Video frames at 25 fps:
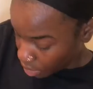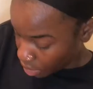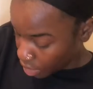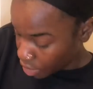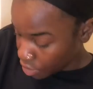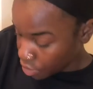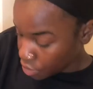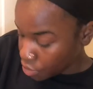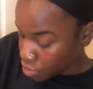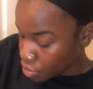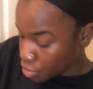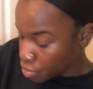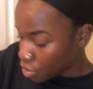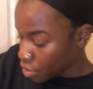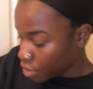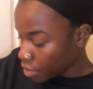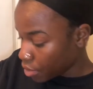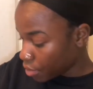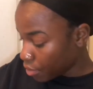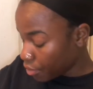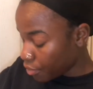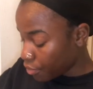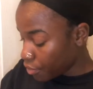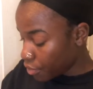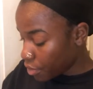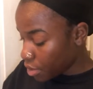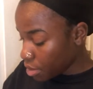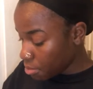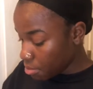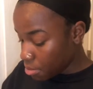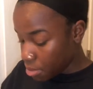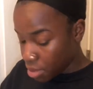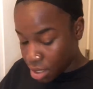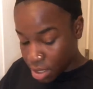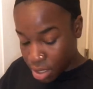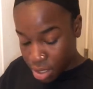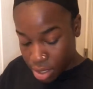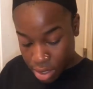I use the Fit
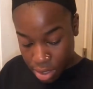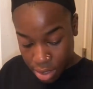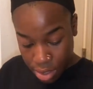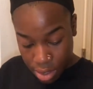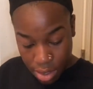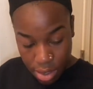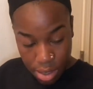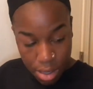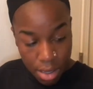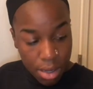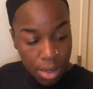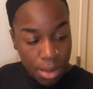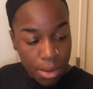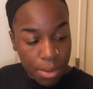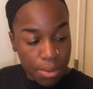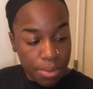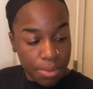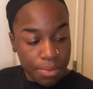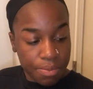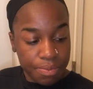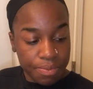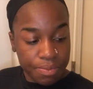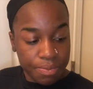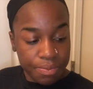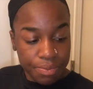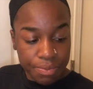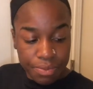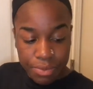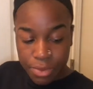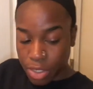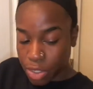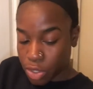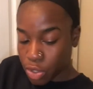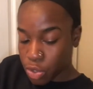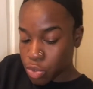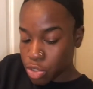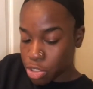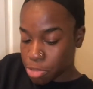Me
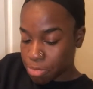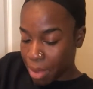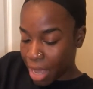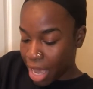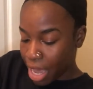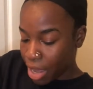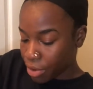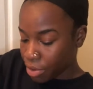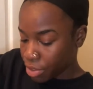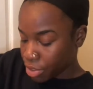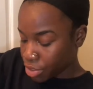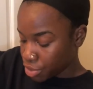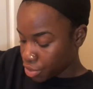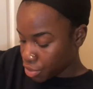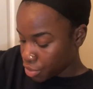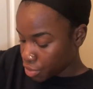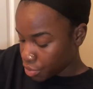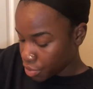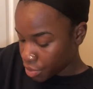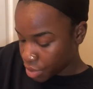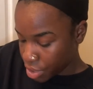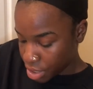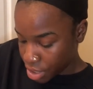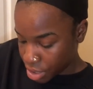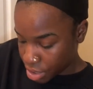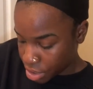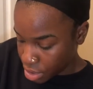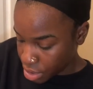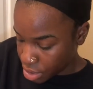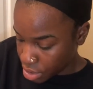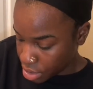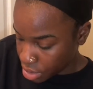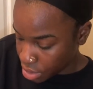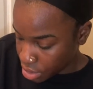loose powder to do this.